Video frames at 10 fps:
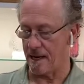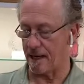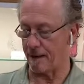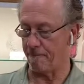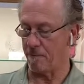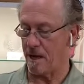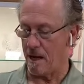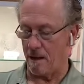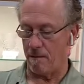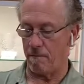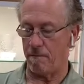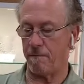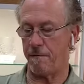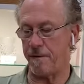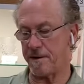Um,
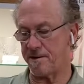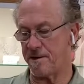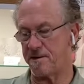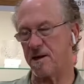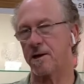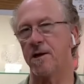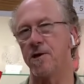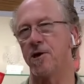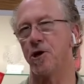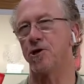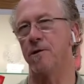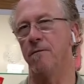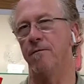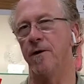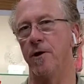this is a condition
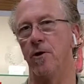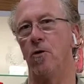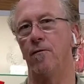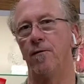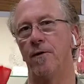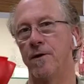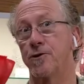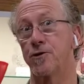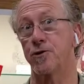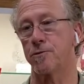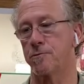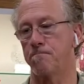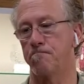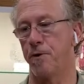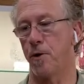video for this
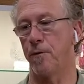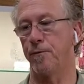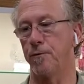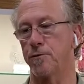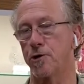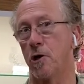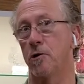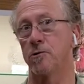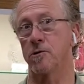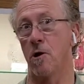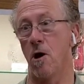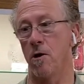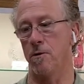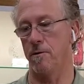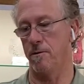beautiful Charles
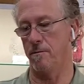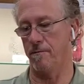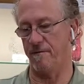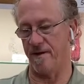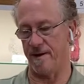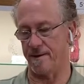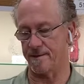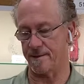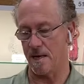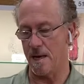Lotton vase.